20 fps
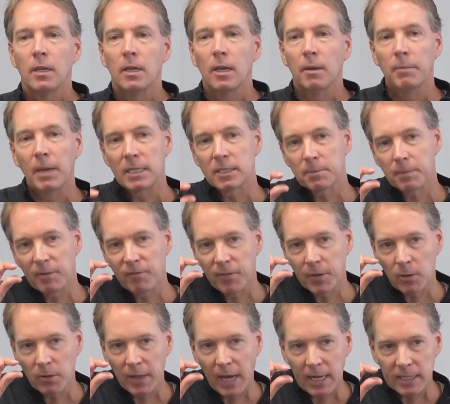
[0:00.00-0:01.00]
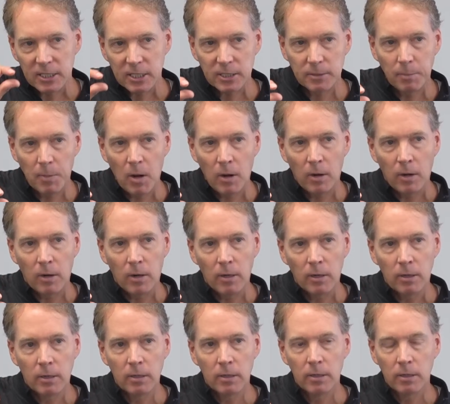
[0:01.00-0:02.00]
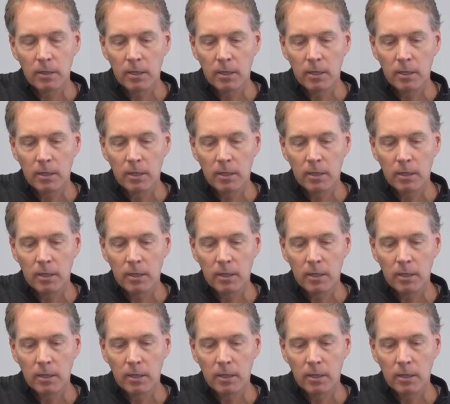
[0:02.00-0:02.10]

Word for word: It makes me feel that small.